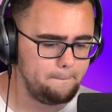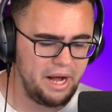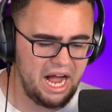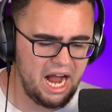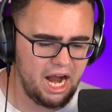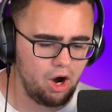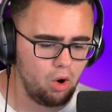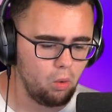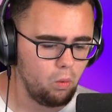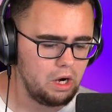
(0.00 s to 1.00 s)

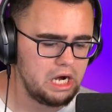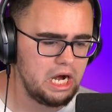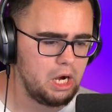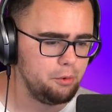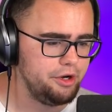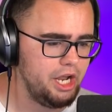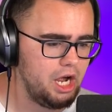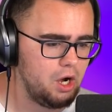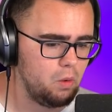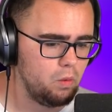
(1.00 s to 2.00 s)
Wow! Oh
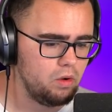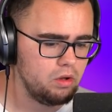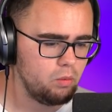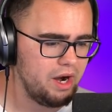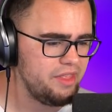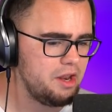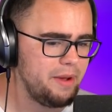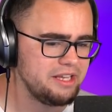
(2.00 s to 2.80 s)
no! Why aren't they in the